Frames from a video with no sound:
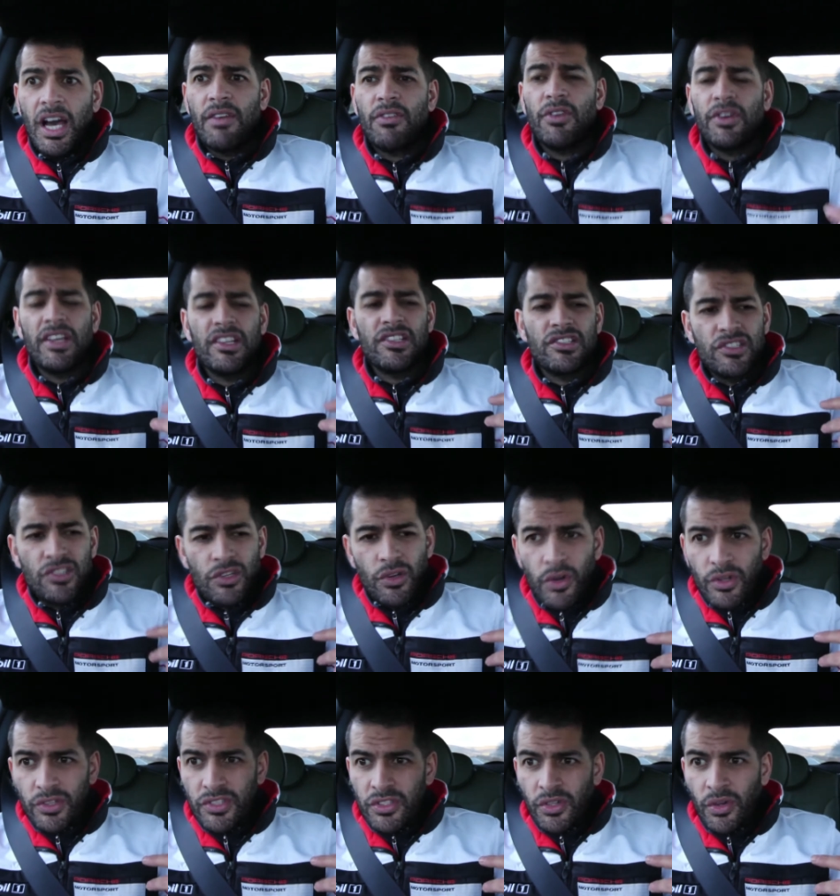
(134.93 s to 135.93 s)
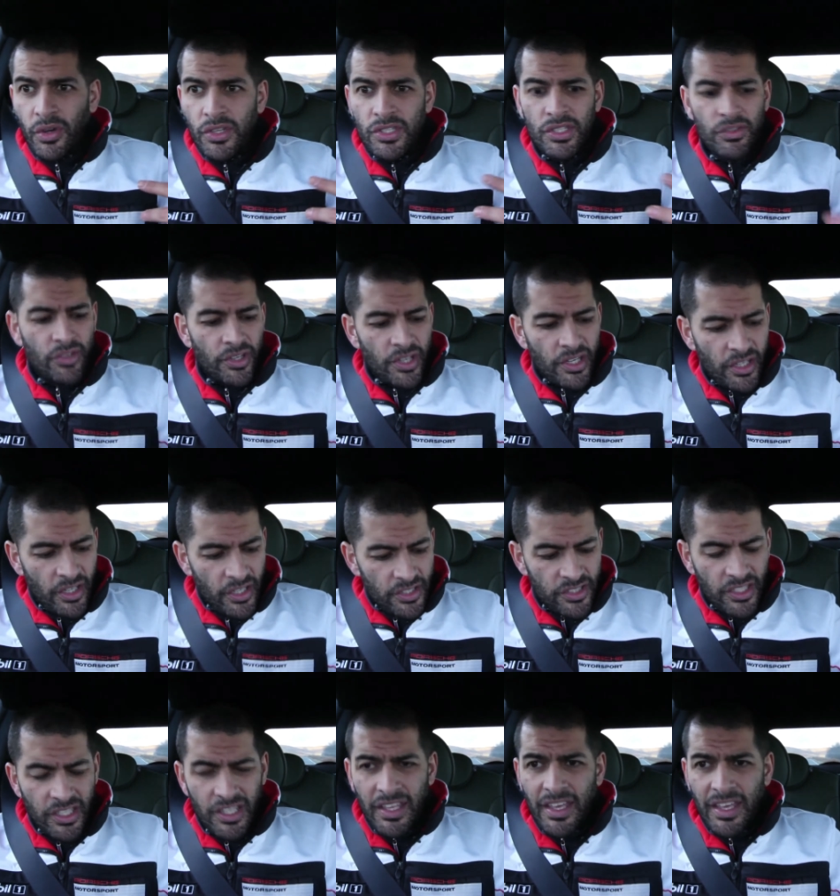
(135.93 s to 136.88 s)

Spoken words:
I've got exhaust noise, I've got a nicer